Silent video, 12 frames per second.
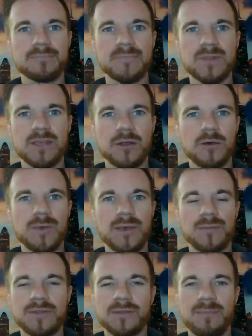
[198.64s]

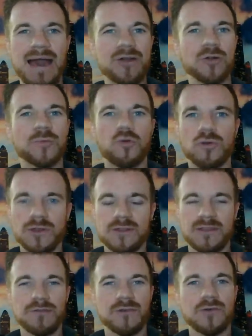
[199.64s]
maybe some Matterport
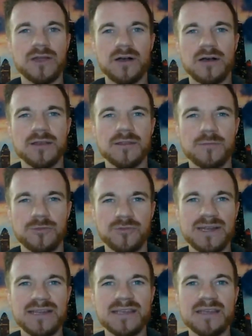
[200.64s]
stuff going on, some
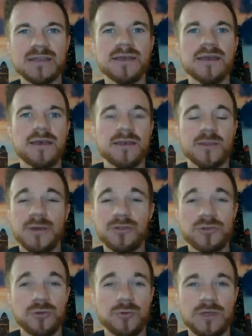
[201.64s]
3D,
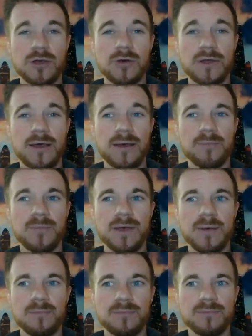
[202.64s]
especially,
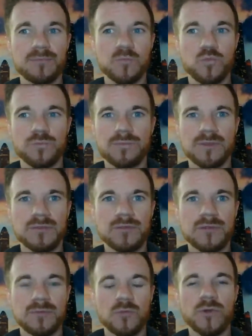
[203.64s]
I'm
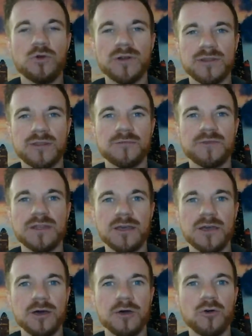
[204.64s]
recording this
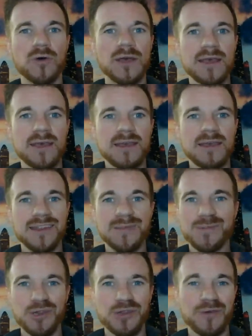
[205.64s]
video in the
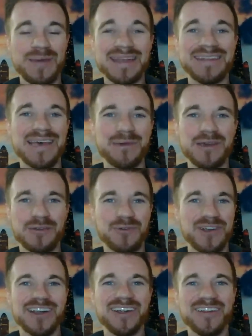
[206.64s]
middle of a pandemic
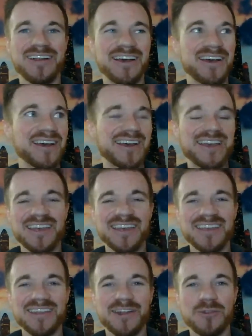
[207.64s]
where,
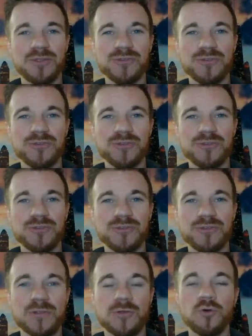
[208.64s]

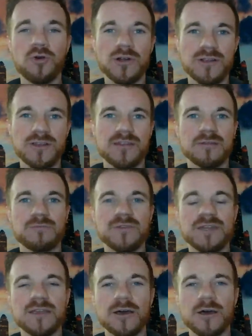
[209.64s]
3D tours and
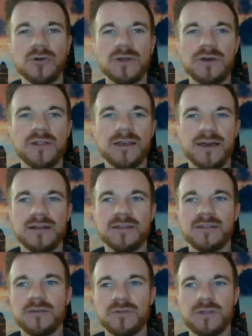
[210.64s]
video and all that kind of
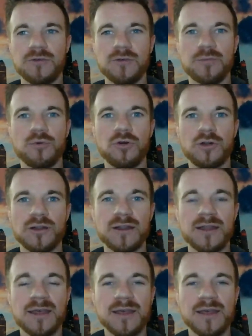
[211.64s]
stuff is so important.